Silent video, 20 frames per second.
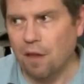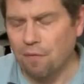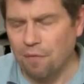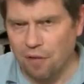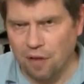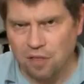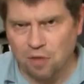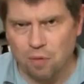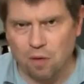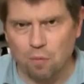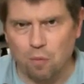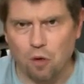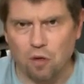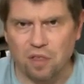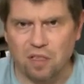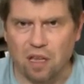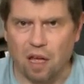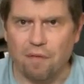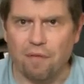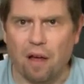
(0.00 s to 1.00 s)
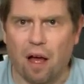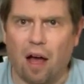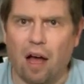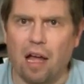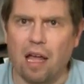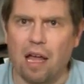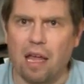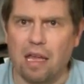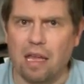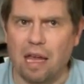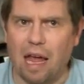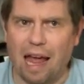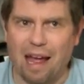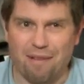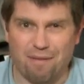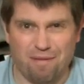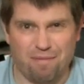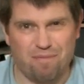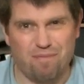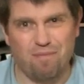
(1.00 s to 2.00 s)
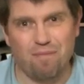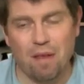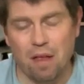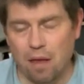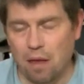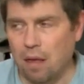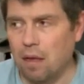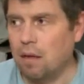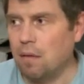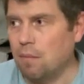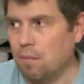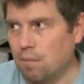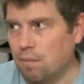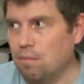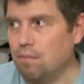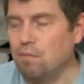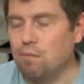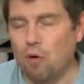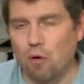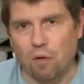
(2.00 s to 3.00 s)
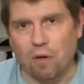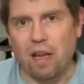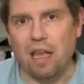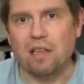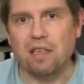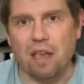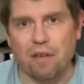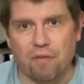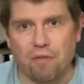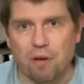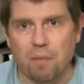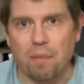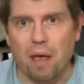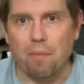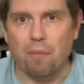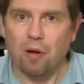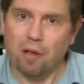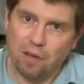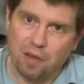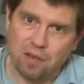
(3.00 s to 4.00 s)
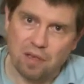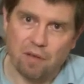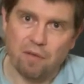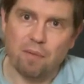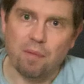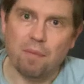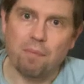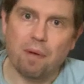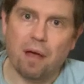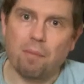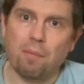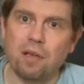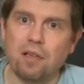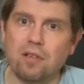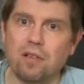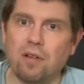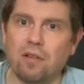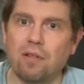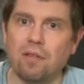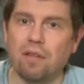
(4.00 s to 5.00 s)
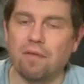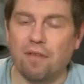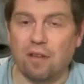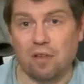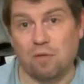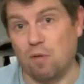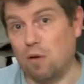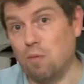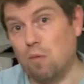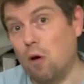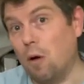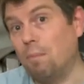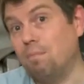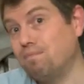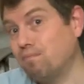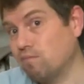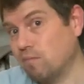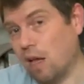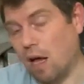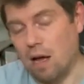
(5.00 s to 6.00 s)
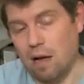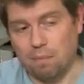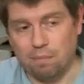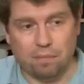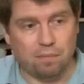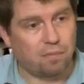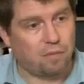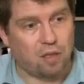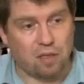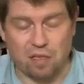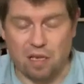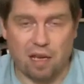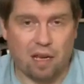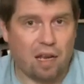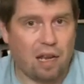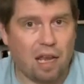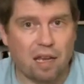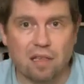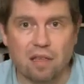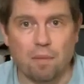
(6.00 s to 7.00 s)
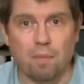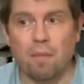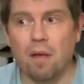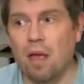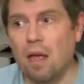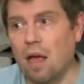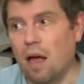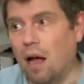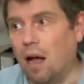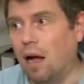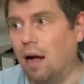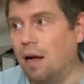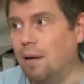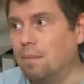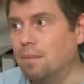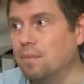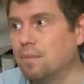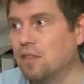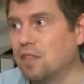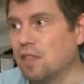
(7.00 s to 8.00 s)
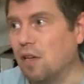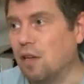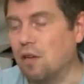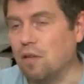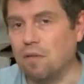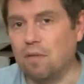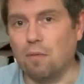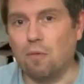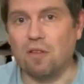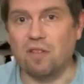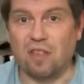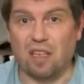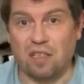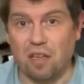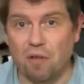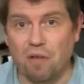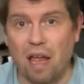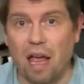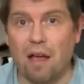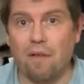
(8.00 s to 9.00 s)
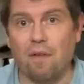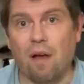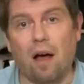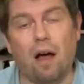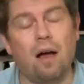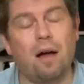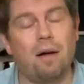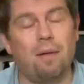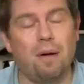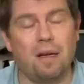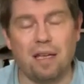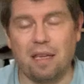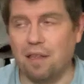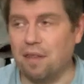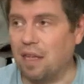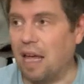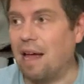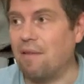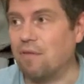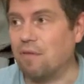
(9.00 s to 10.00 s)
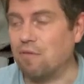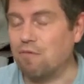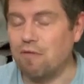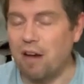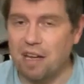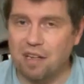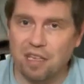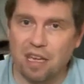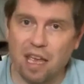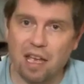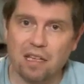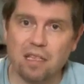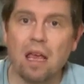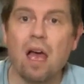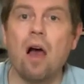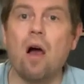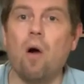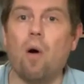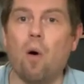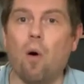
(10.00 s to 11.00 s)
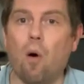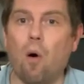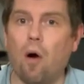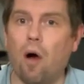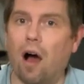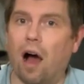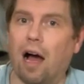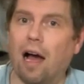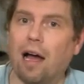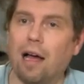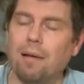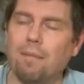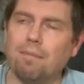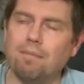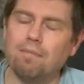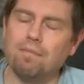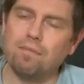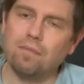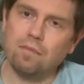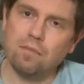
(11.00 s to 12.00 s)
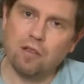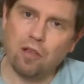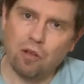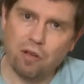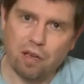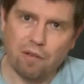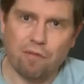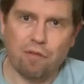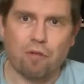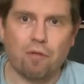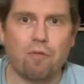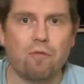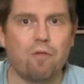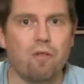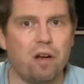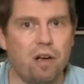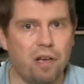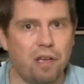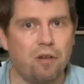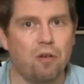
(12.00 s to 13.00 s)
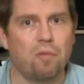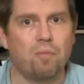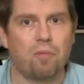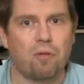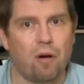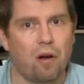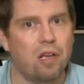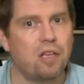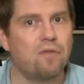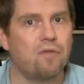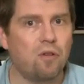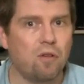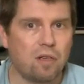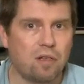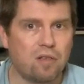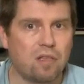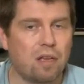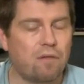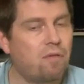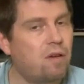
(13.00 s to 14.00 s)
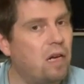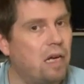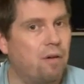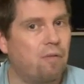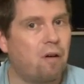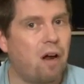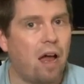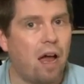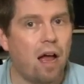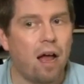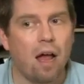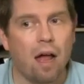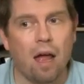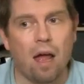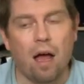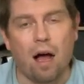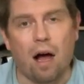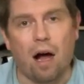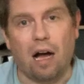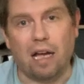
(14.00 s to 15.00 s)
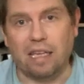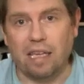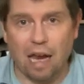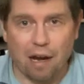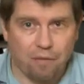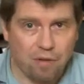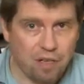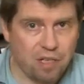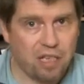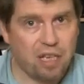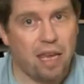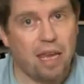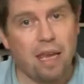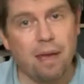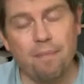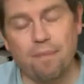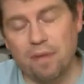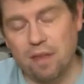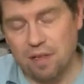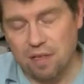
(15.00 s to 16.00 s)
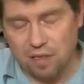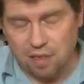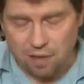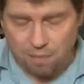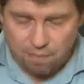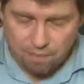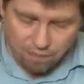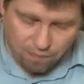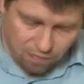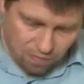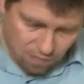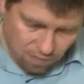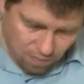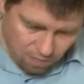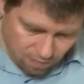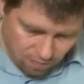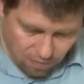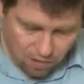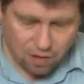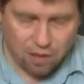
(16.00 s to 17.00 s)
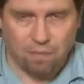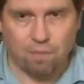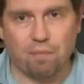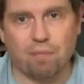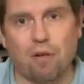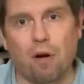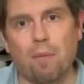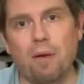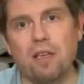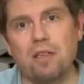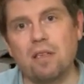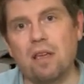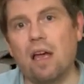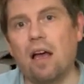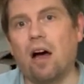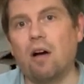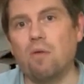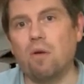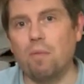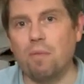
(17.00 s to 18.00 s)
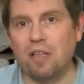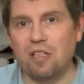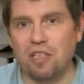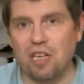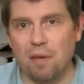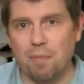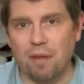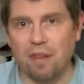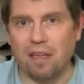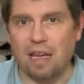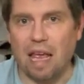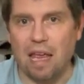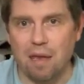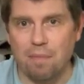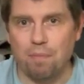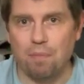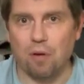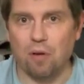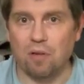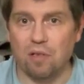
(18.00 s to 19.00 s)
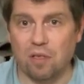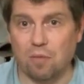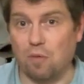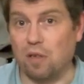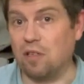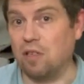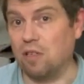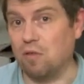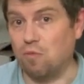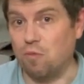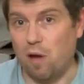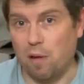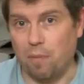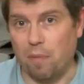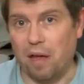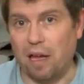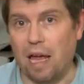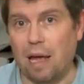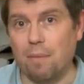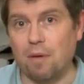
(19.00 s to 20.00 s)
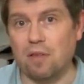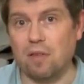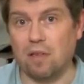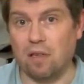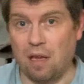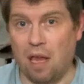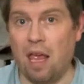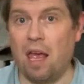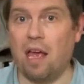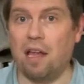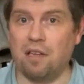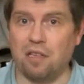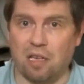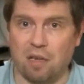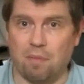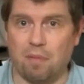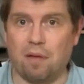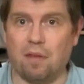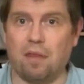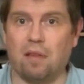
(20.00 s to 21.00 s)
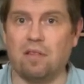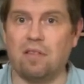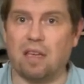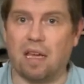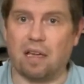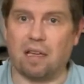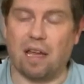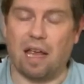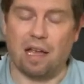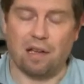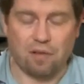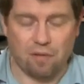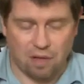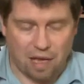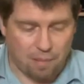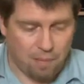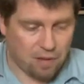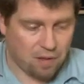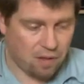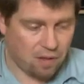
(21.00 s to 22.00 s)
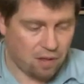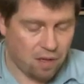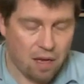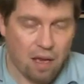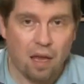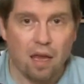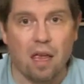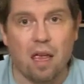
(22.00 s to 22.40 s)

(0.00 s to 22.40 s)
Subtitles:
First World War stuff, I have more or less every memoir that's ever been published on the First World War, because I collect them. So the ones I don't have, I either haven't read yet, or I'm looking for a really good price for, because they're really rare. I guarantee, this is a promise, I will be cheaper than A-Books, which is run by Amazon, and cheaper than secondhand on Amazon.